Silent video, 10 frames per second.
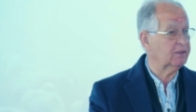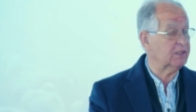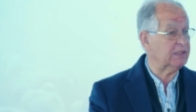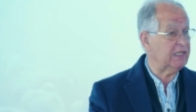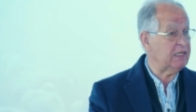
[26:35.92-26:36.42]

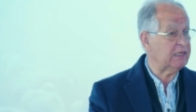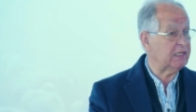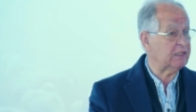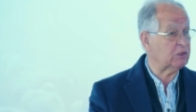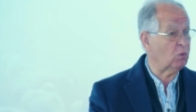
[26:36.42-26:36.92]
to see
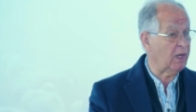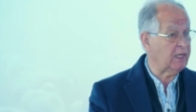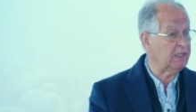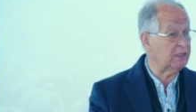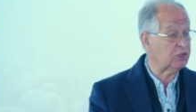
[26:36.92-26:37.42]
things the
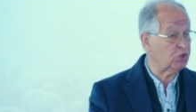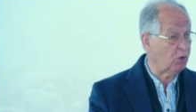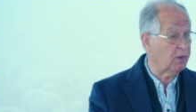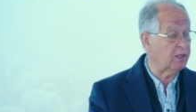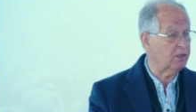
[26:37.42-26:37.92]
way He's
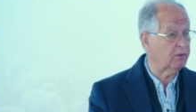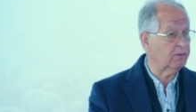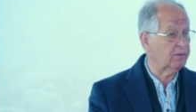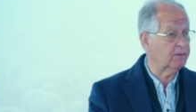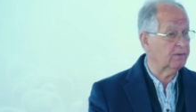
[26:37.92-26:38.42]
showing
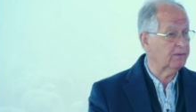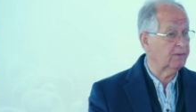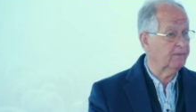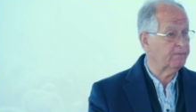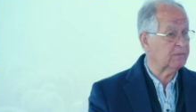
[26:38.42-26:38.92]
you.
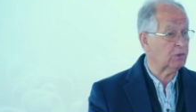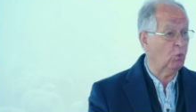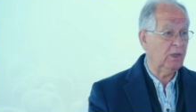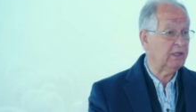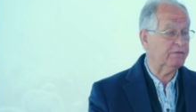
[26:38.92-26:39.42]
It's
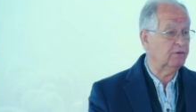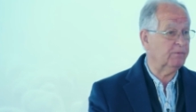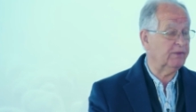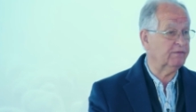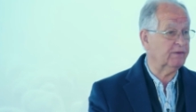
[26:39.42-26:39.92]
a
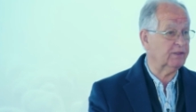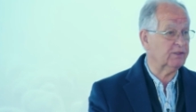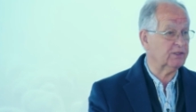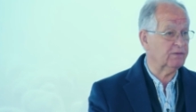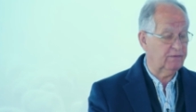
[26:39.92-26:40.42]
wonderful
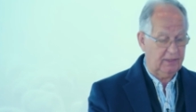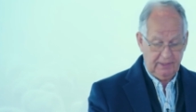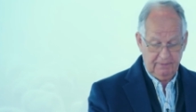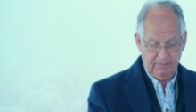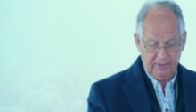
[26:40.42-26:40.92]
privilege,
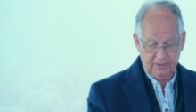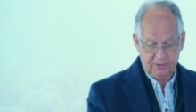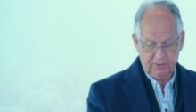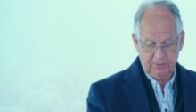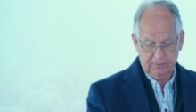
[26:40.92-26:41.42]
very
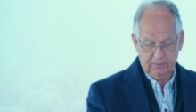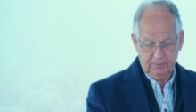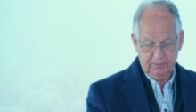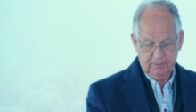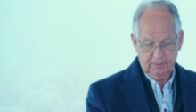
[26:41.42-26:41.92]
humbling too.
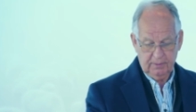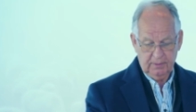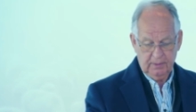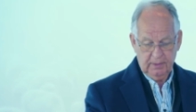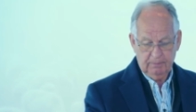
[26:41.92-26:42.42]

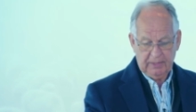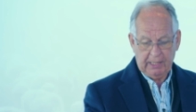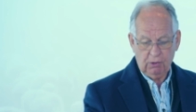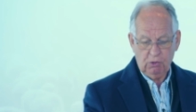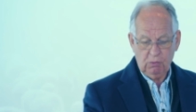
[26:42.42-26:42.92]
But
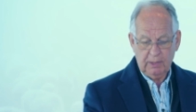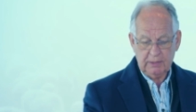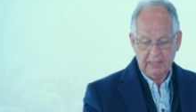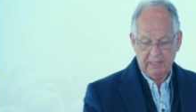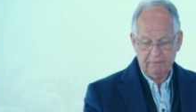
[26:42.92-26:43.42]
I
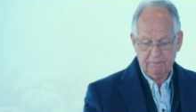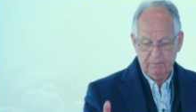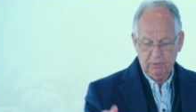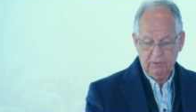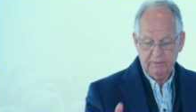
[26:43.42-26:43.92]
always
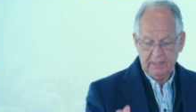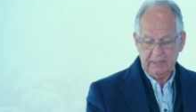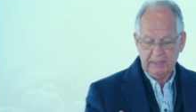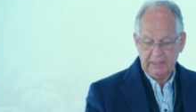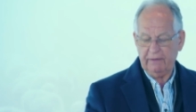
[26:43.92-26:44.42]
have more
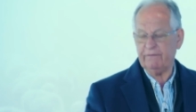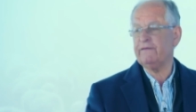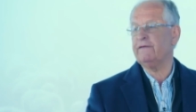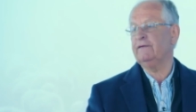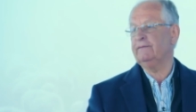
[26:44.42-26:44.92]
than
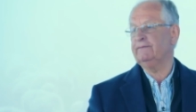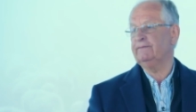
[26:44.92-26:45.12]
enough.